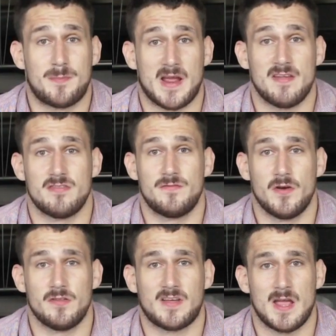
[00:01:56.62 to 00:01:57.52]
Pearson
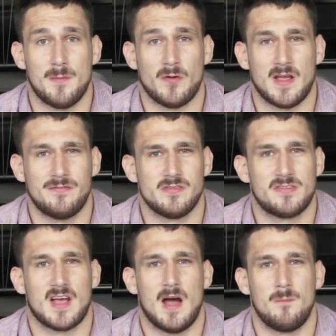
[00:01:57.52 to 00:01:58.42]
first came out here for
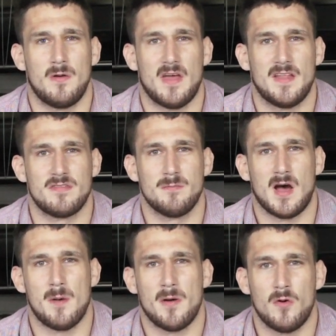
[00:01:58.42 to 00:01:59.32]
his camp with Edson
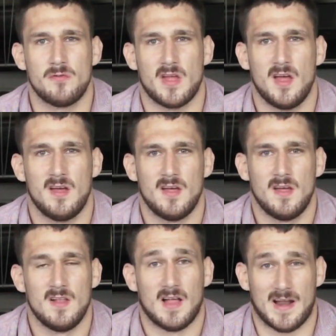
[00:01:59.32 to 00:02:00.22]
Barboza,
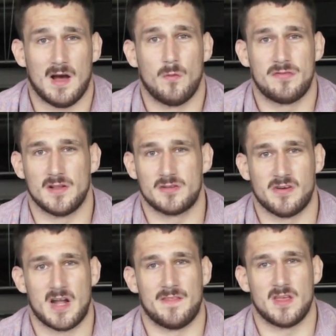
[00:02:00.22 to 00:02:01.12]
and I was still
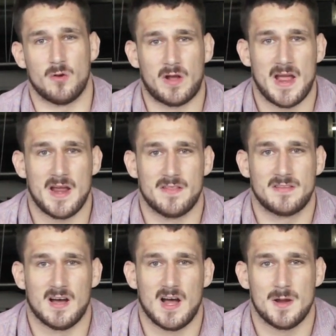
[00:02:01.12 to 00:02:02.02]
training in the UK at the
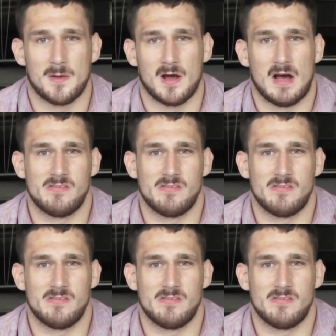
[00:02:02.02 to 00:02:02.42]
time, and I